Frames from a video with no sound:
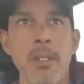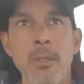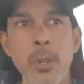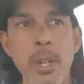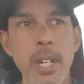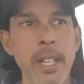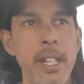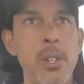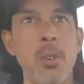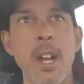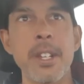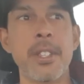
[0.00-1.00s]
really
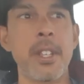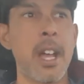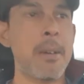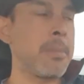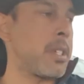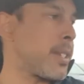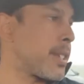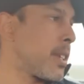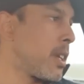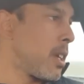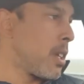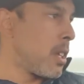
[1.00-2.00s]
crunch the numbers,
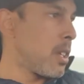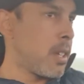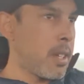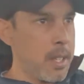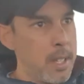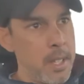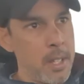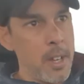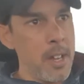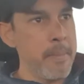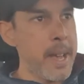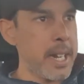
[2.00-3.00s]

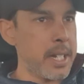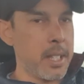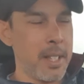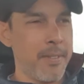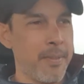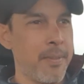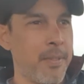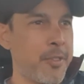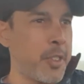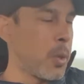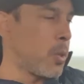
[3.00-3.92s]
going back to the fuel